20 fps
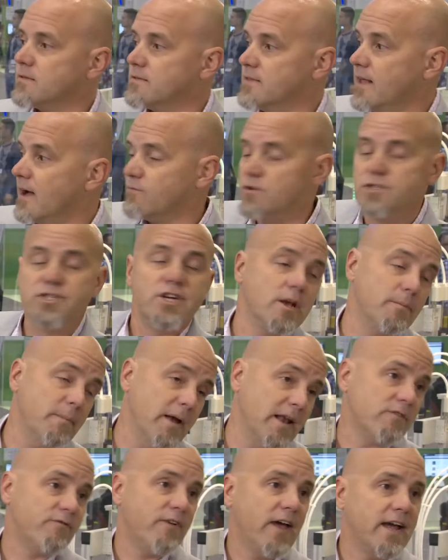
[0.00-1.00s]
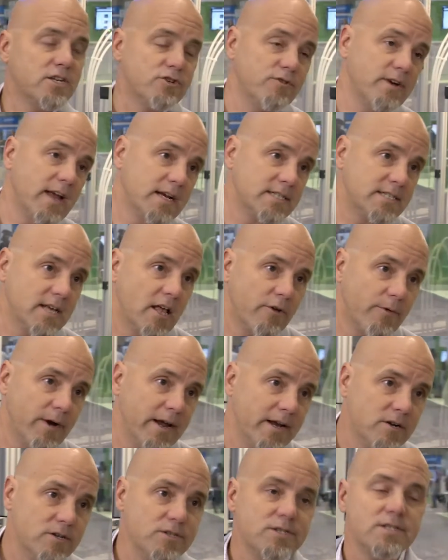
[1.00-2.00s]
leveraging the manufacturing
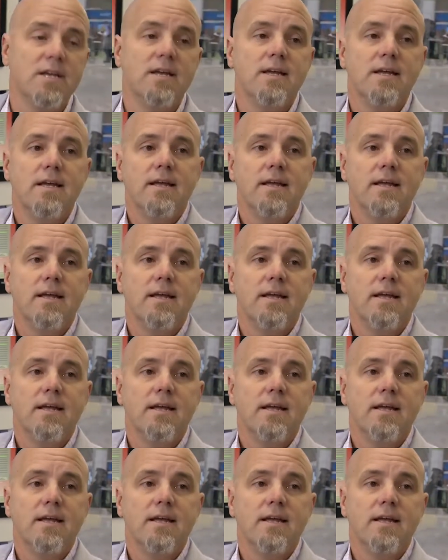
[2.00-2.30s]
accelerators,